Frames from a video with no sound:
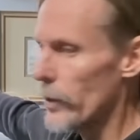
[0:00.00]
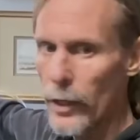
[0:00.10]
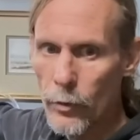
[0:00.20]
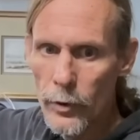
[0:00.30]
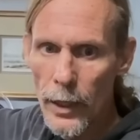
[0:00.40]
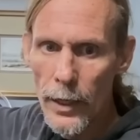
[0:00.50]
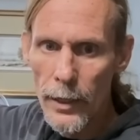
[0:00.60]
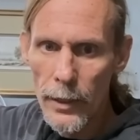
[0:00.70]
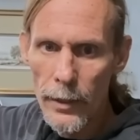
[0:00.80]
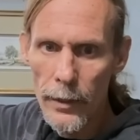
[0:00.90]
the other
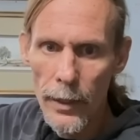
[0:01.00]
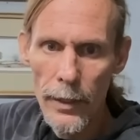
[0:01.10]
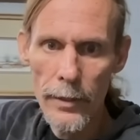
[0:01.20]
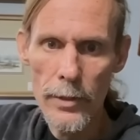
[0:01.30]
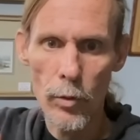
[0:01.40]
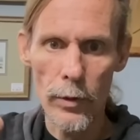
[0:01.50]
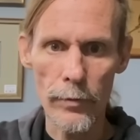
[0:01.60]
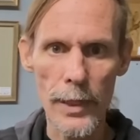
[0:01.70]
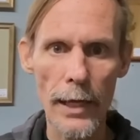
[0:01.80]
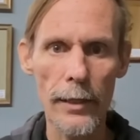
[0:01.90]
day in a sort of
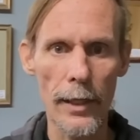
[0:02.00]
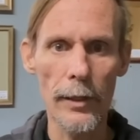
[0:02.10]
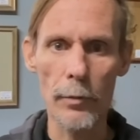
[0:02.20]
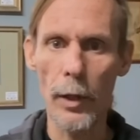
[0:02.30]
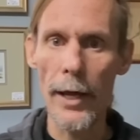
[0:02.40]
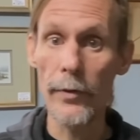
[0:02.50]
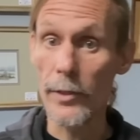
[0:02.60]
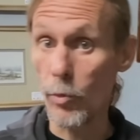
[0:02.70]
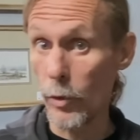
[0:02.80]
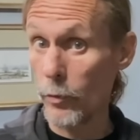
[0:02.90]
psychedelic plaid
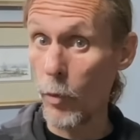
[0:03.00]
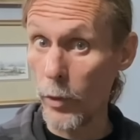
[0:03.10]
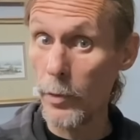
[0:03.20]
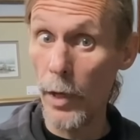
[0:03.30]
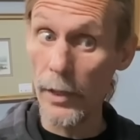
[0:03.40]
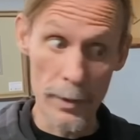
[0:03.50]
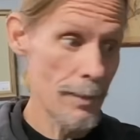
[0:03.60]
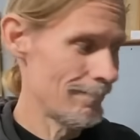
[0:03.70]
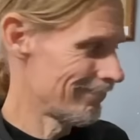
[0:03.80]
that's worth 40 bucks.